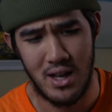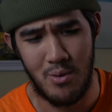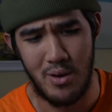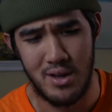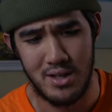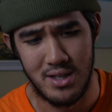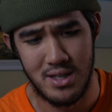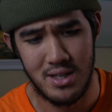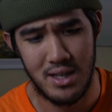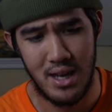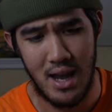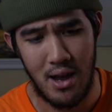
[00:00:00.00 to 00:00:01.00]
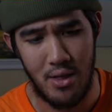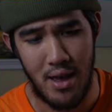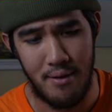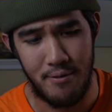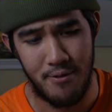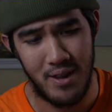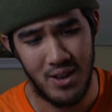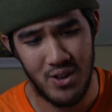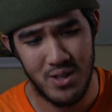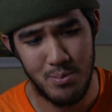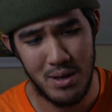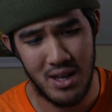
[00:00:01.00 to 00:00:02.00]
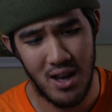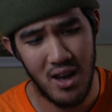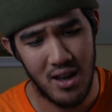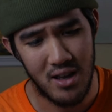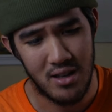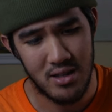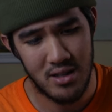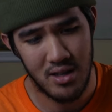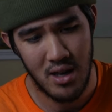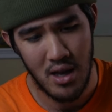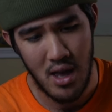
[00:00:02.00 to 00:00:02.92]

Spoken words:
I want to see how that feels, because